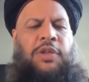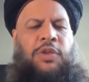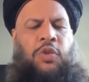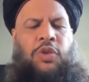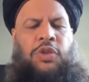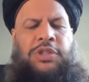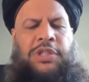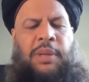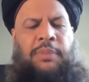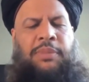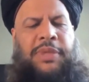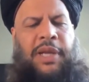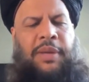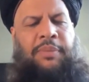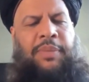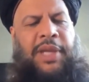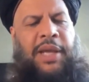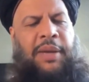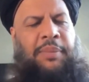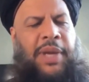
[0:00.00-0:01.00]
So
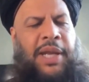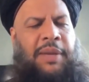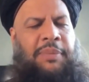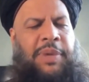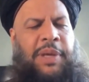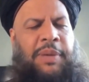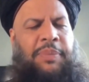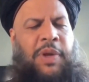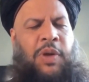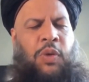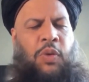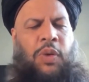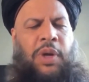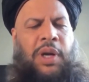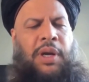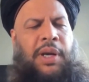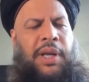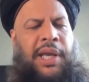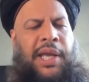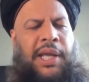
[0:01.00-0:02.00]
sometimes there are many people who
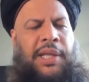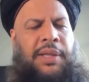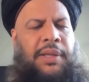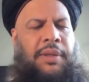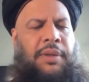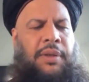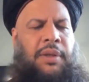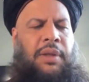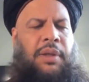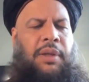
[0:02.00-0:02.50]
are ill